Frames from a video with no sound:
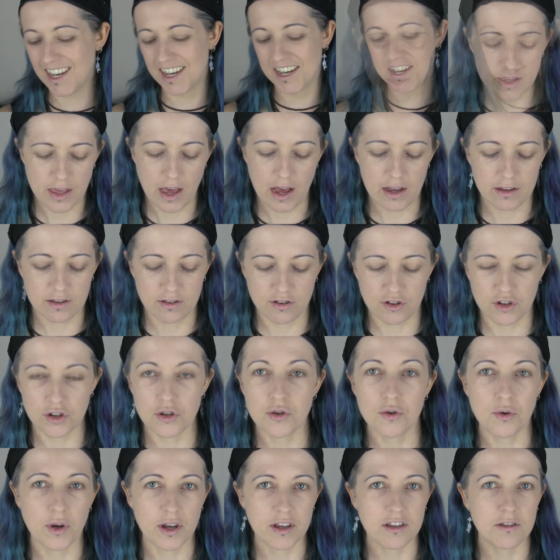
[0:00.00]
Yes,
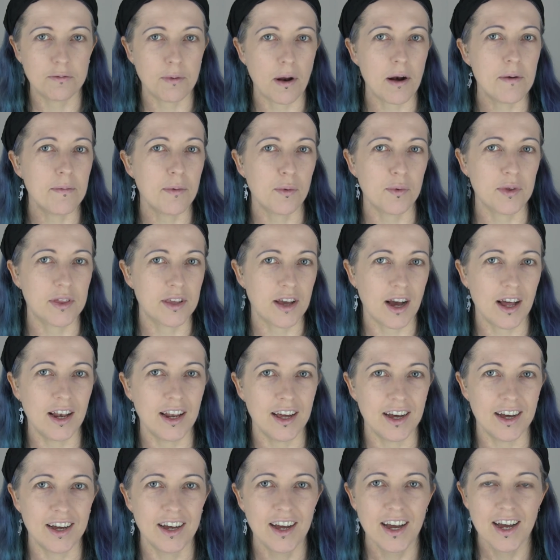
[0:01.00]
do experiment with
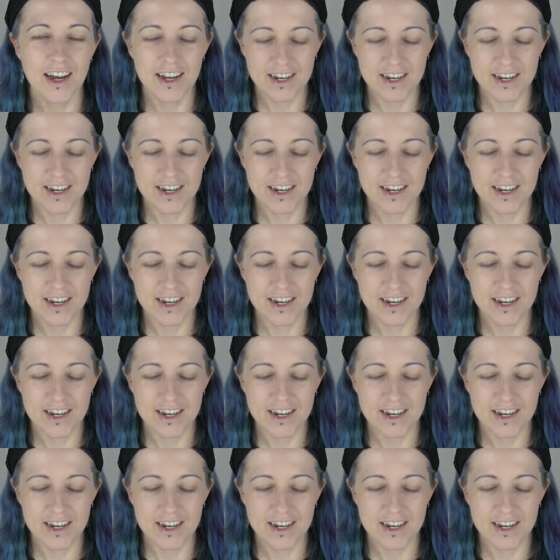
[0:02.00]
colour,